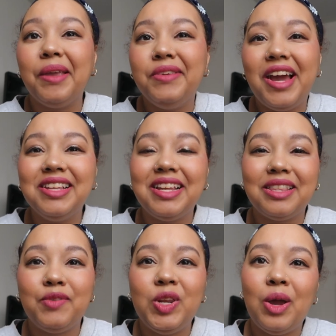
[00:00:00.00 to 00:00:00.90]
If you guys
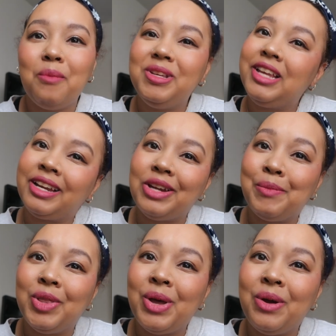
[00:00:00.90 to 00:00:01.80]
like the video, please like it
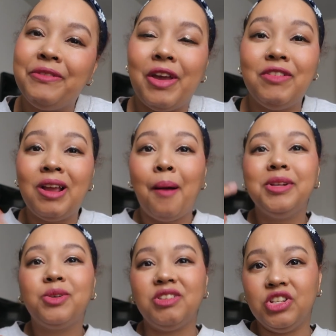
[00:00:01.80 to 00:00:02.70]
down below. If you have any
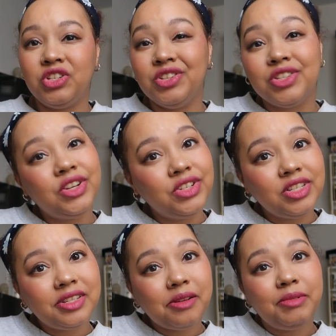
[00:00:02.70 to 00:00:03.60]
comments, questions,
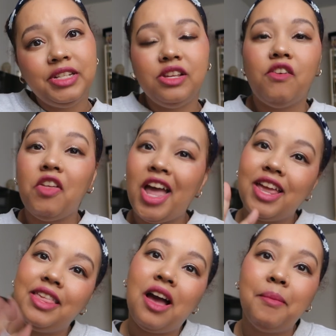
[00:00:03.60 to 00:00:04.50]
concerns, please leave all that
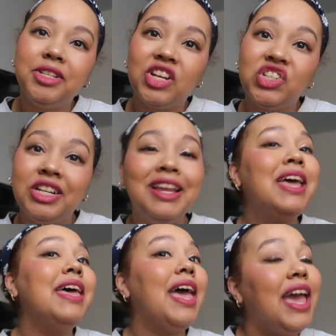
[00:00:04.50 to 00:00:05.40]
in the comment section.
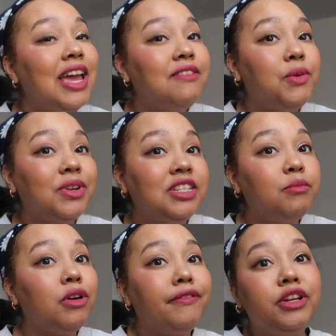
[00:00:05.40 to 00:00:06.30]
And if you want to see
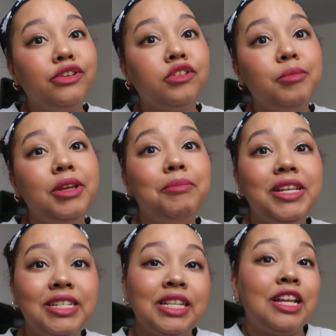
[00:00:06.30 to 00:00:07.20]
more videos from me,
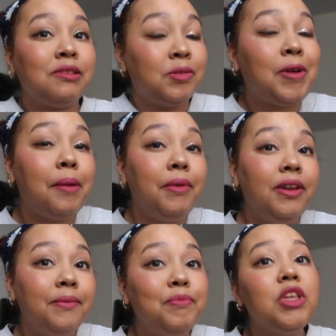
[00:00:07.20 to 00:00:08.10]
please hit that subscribe
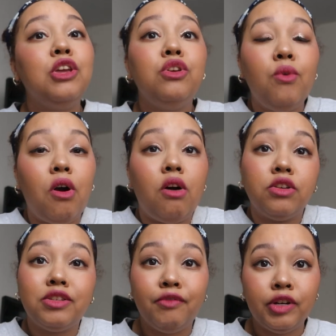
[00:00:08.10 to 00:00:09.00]
button. You are
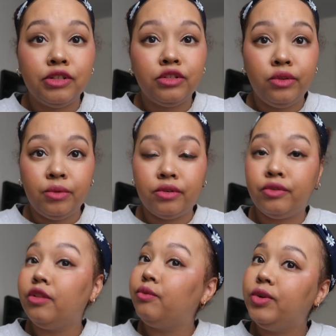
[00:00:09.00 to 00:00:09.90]
awesome followers in the world
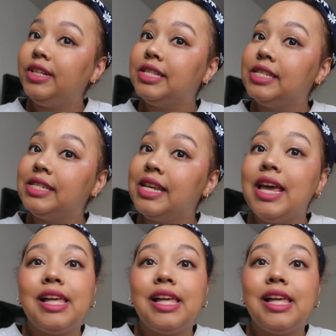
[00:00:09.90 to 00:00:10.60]
full of tweets.